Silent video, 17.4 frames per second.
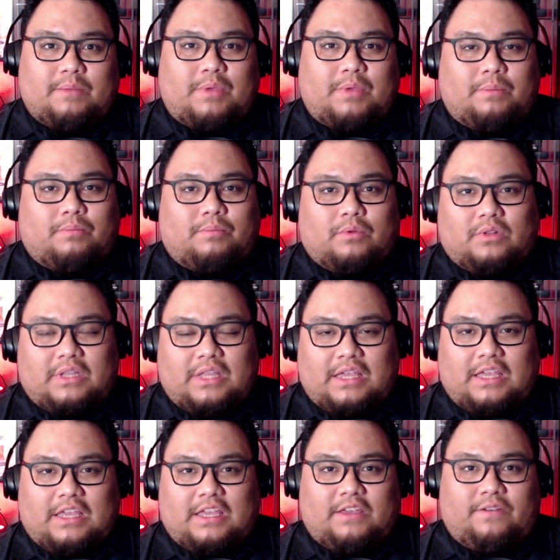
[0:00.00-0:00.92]
people
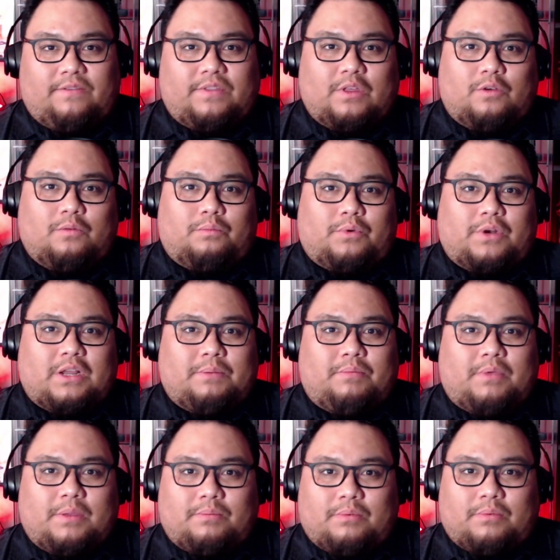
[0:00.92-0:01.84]
leave. They'll bring
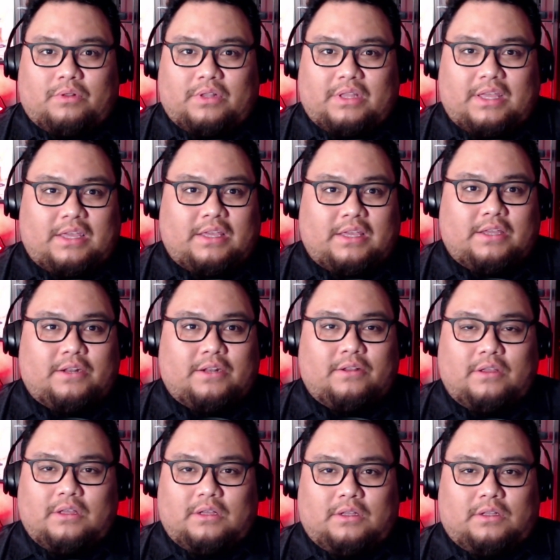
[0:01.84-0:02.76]
people in.
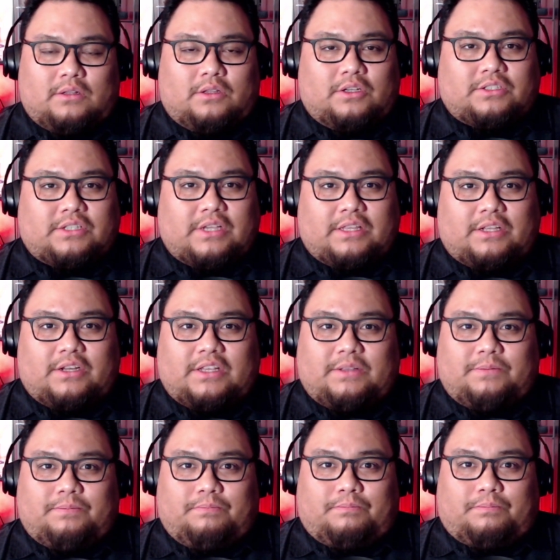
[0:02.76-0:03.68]
Looks like they're
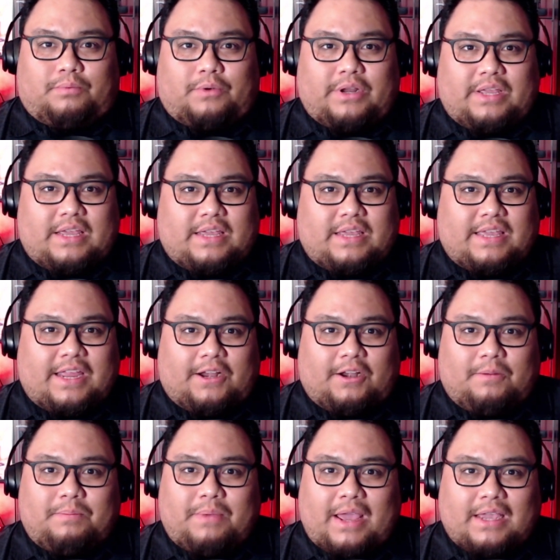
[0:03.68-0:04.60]
bringing
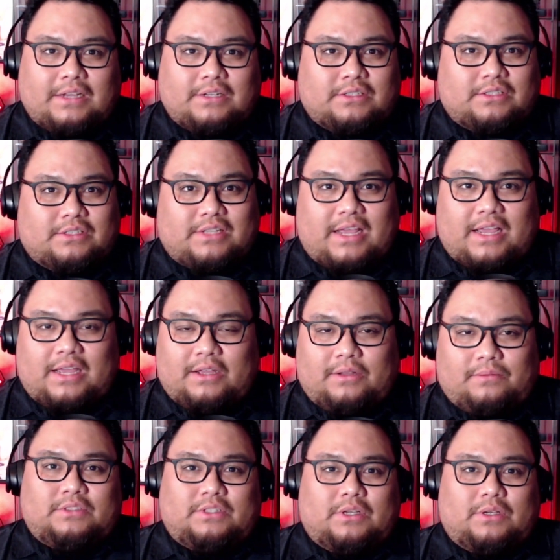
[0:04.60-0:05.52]
care packages
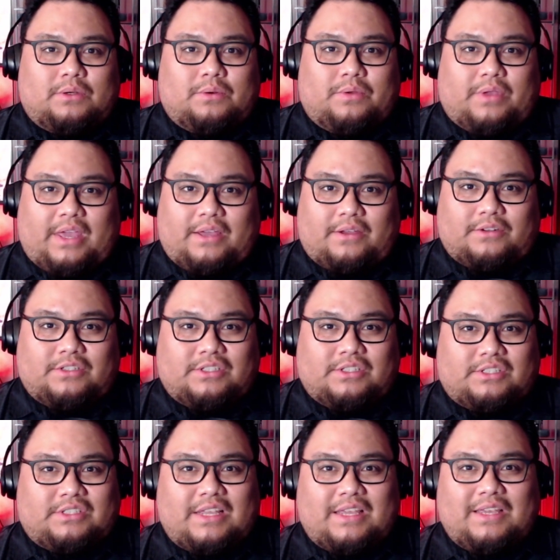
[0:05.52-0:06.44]
out. So yeah,
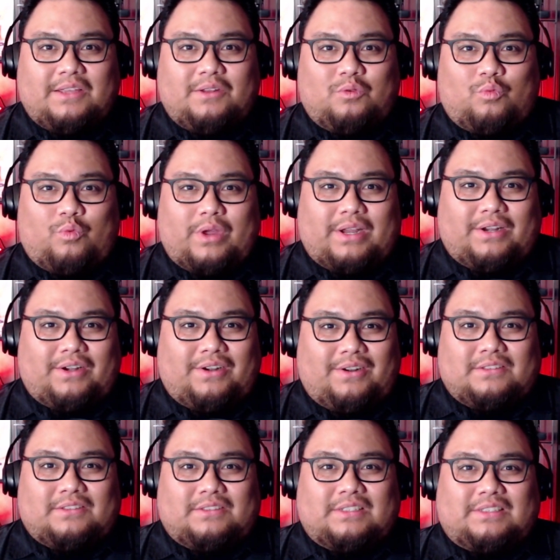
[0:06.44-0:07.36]
just seeing
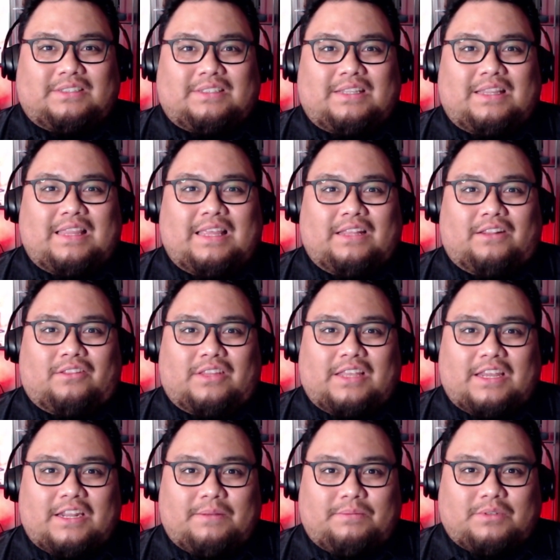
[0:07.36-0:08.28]
where just the
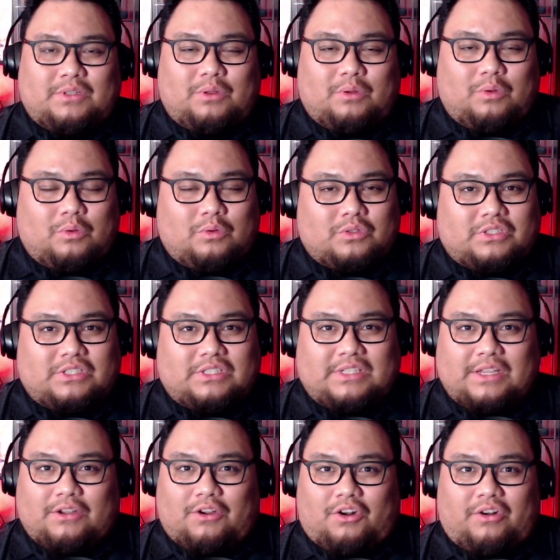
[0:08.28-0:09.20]
lead up to the whole
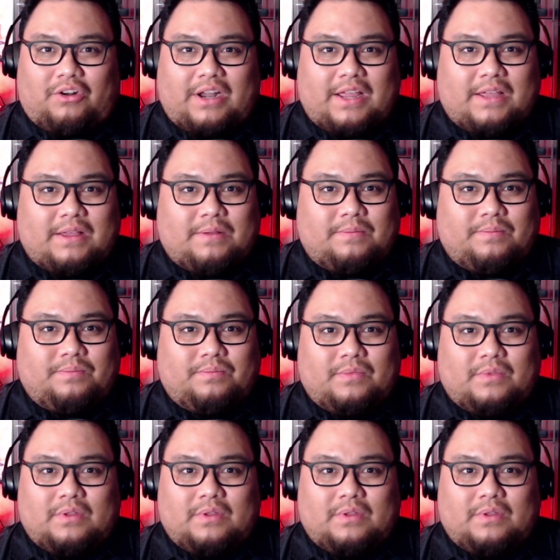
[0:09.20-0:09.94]
CRM